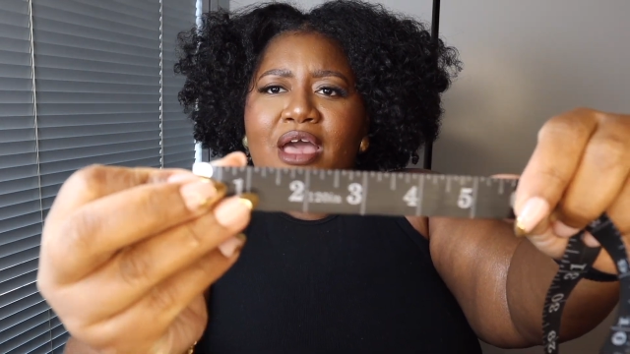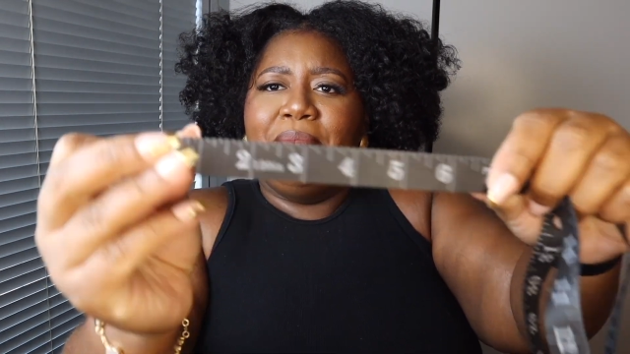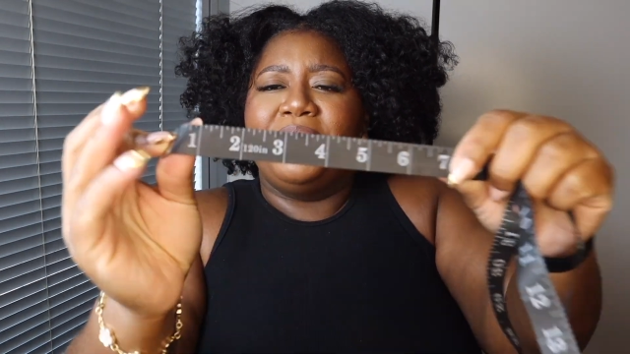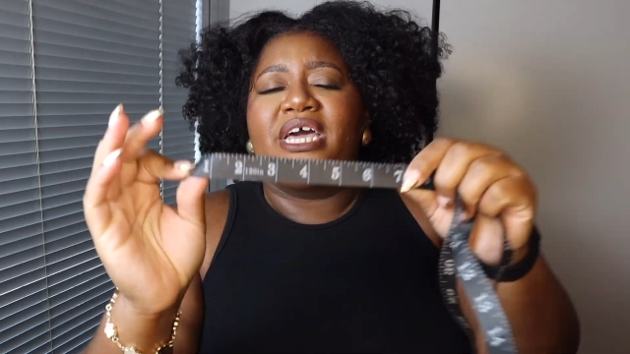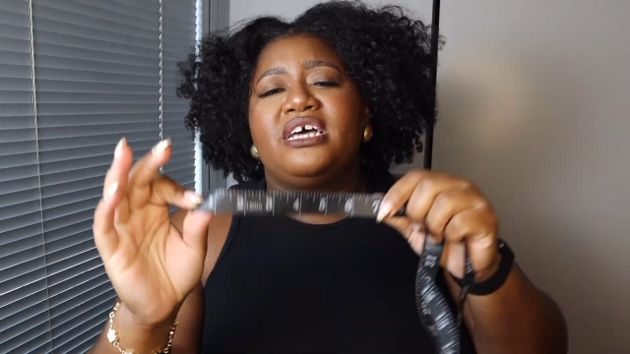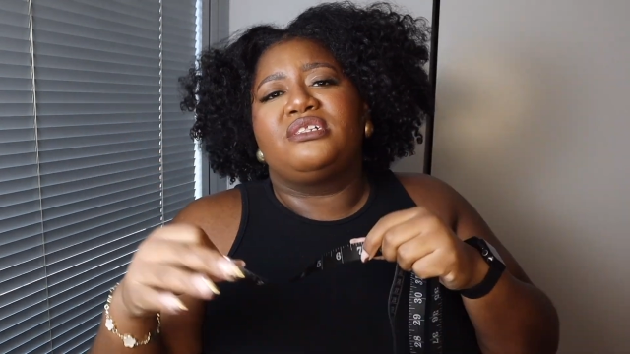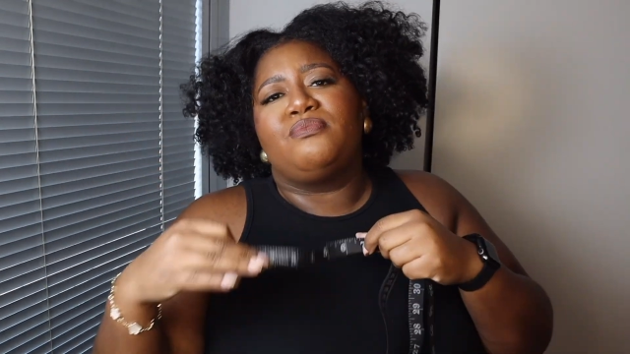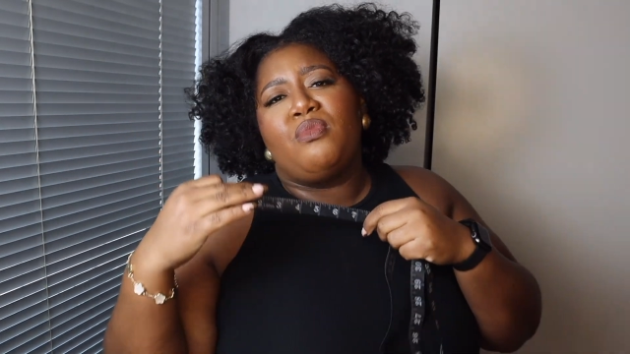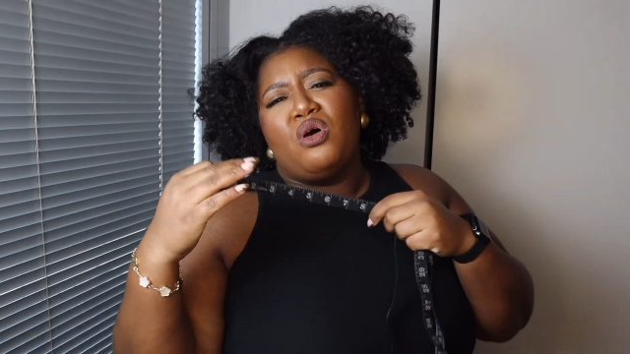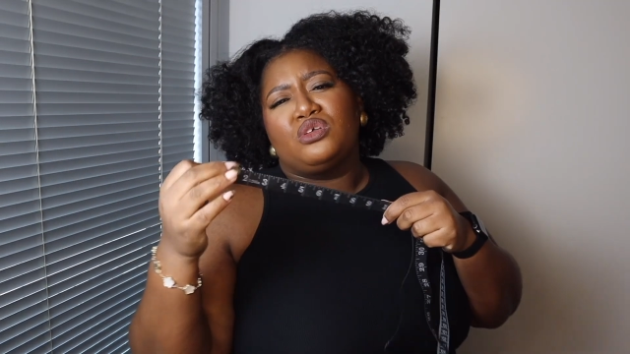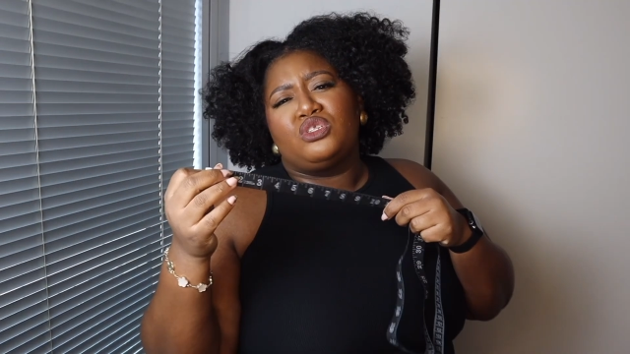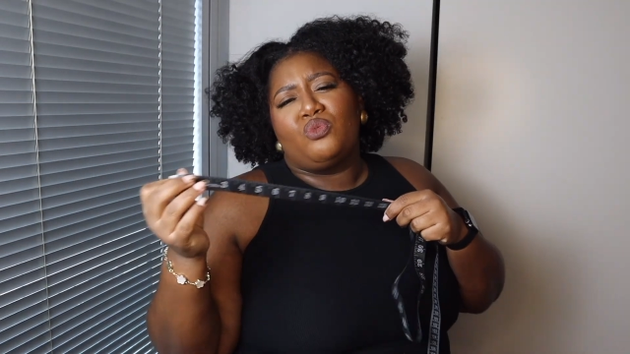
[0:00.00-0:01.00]
because
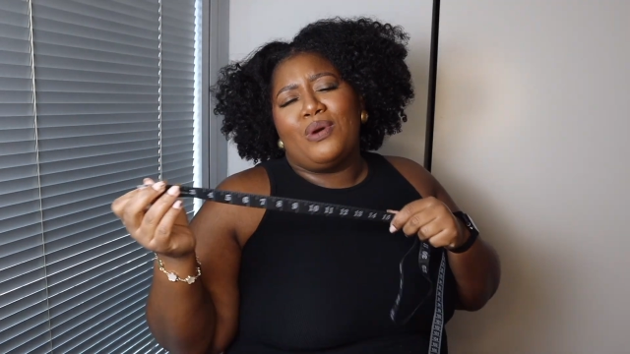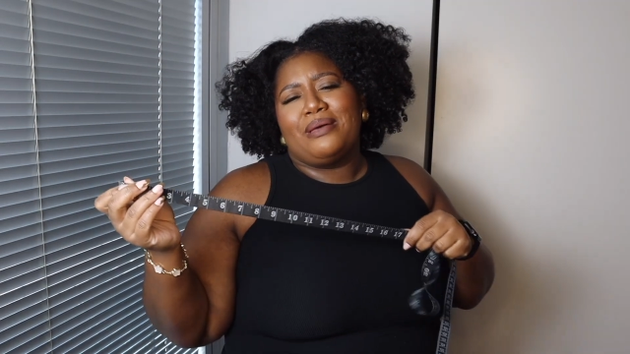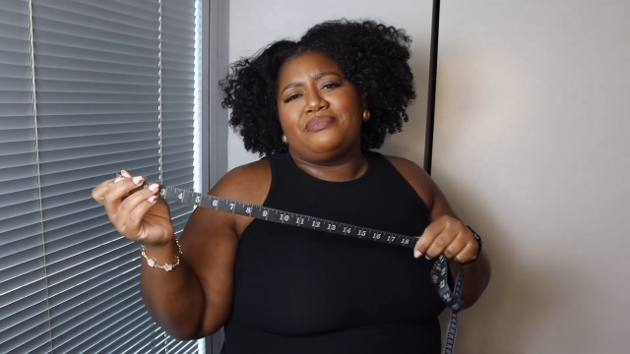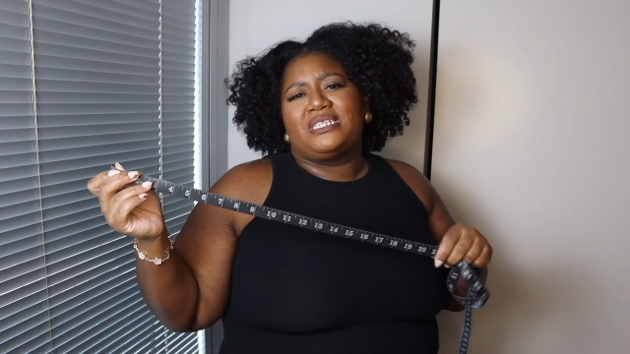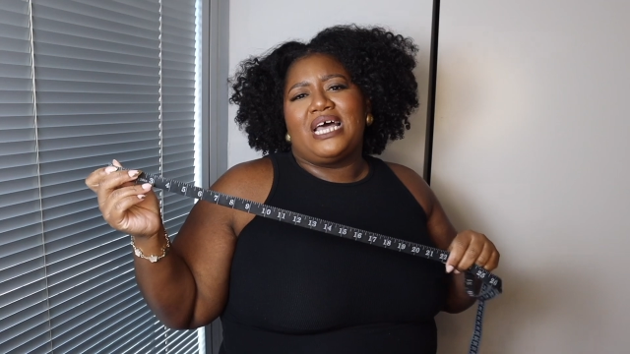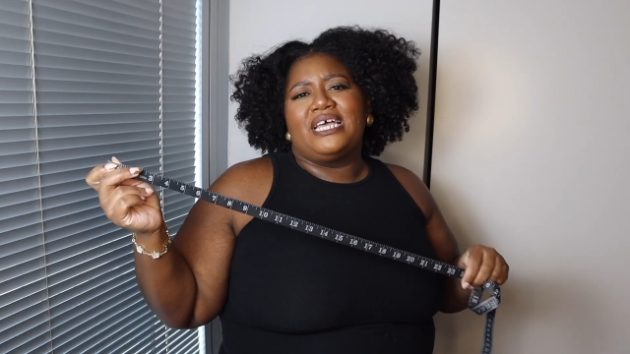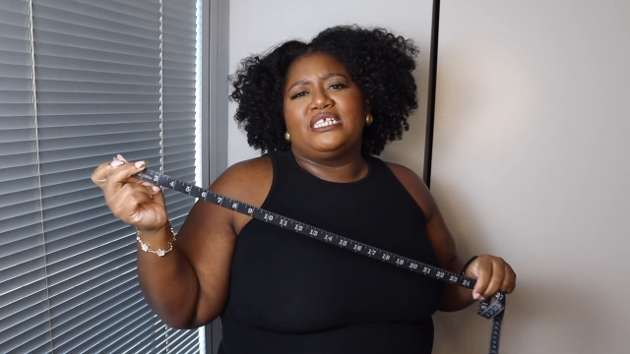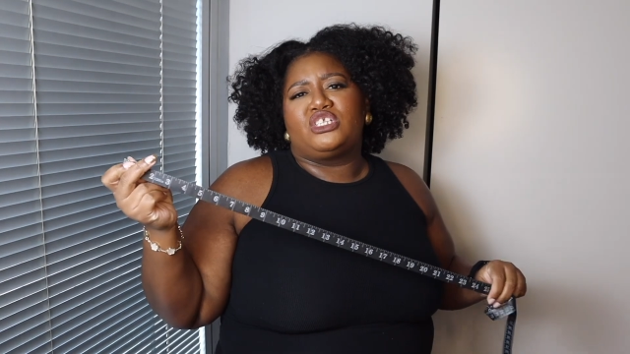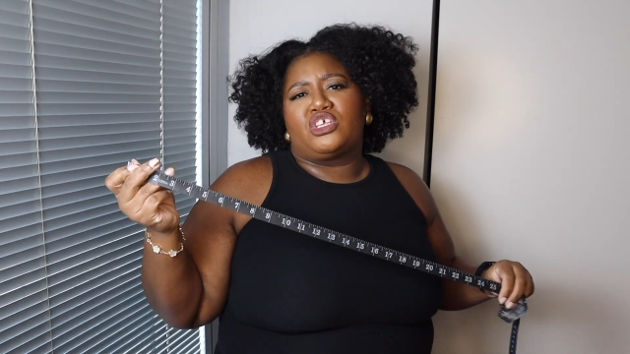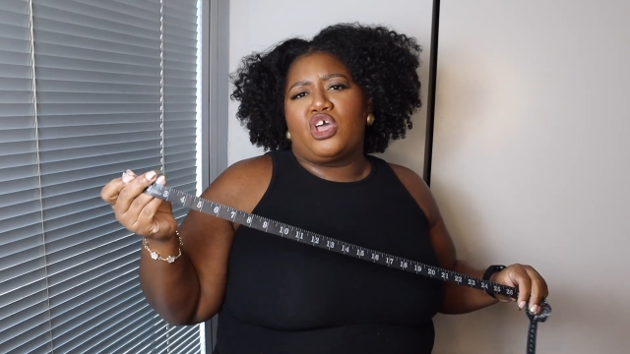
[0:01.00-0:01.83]
most websites